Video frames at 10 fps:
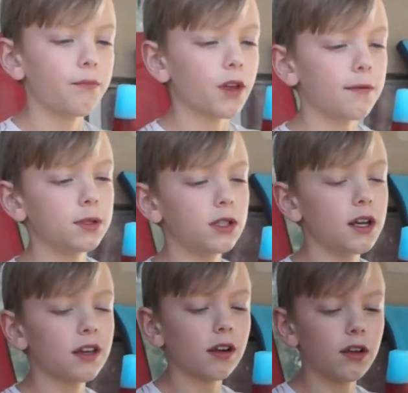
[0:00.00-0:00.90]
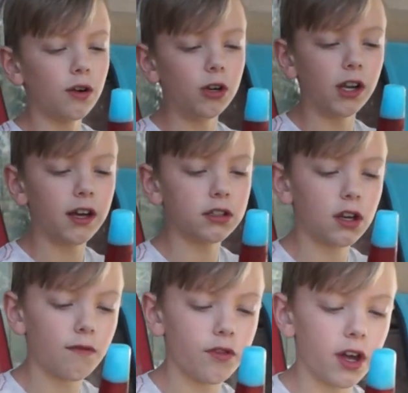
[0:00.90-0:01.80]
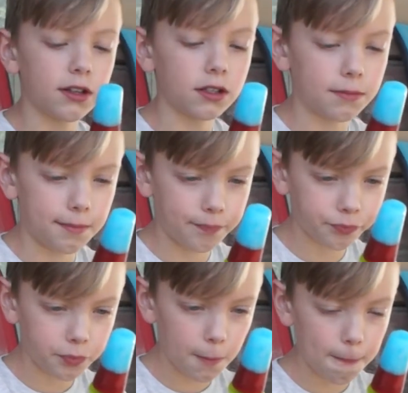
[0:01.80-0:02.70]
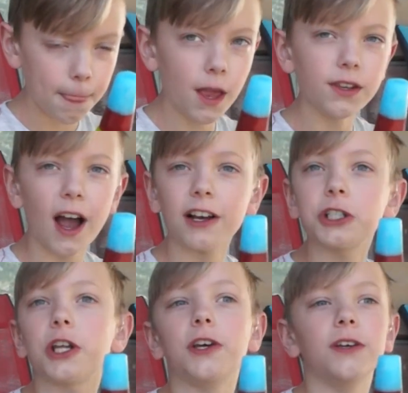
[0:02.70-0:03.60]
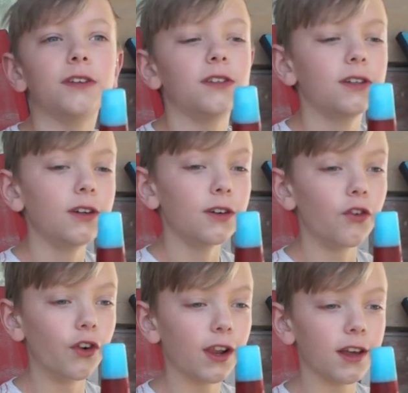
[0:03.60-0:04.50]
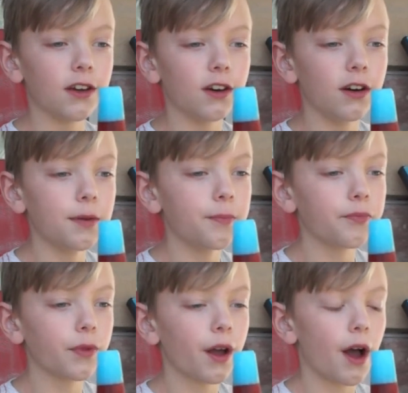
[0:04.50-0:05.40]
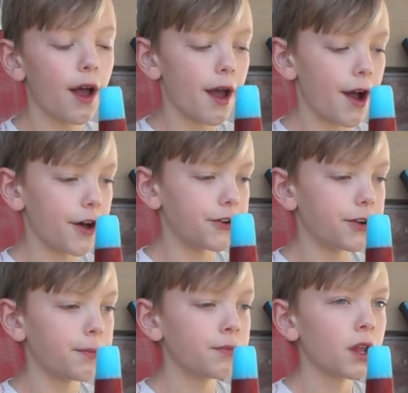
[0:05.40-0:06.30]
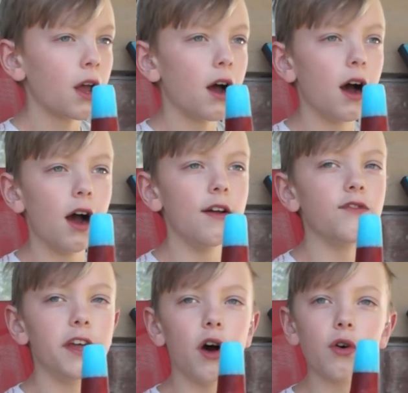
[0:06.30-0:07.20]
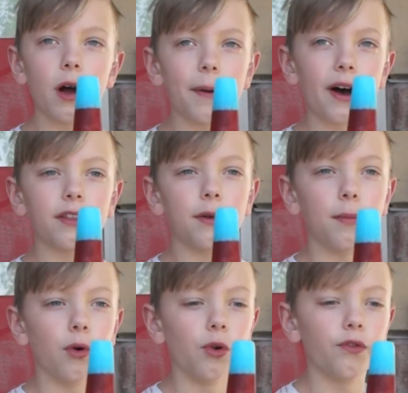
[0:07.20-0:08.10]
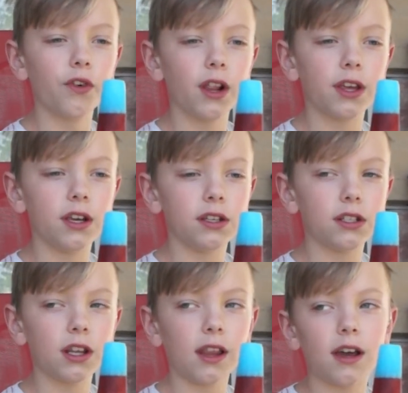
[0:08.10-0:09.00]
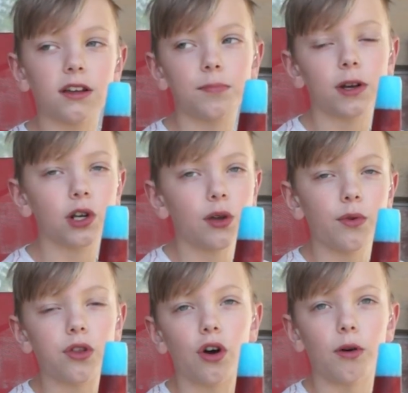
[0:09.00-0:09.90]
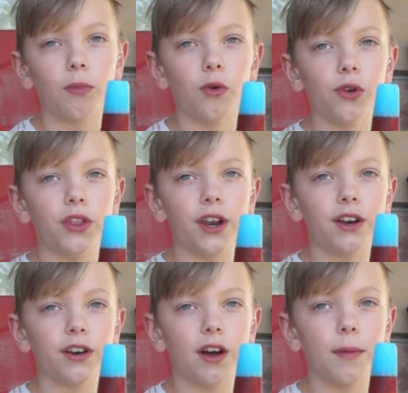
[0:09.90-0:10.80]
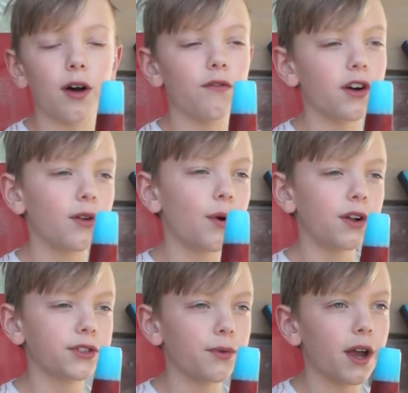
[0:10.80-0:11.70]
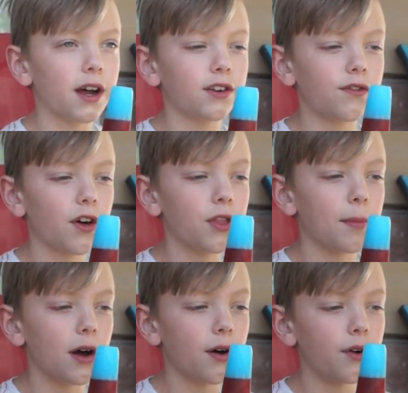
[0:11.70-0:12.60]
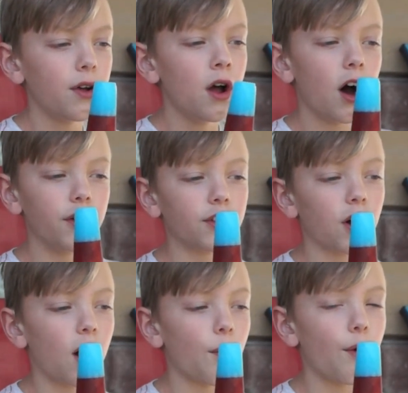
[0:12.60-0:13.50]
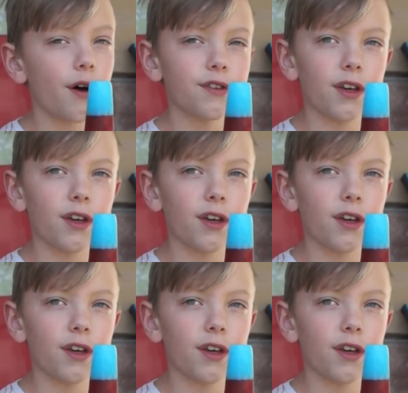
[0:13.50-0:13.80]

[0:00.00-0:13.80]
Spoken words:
I've been taking little licks of this. It's actually really good, and If they don't come out of the mold really easily, like especially with our mold, they didn't come out very well, so we had to rub them out under hot water.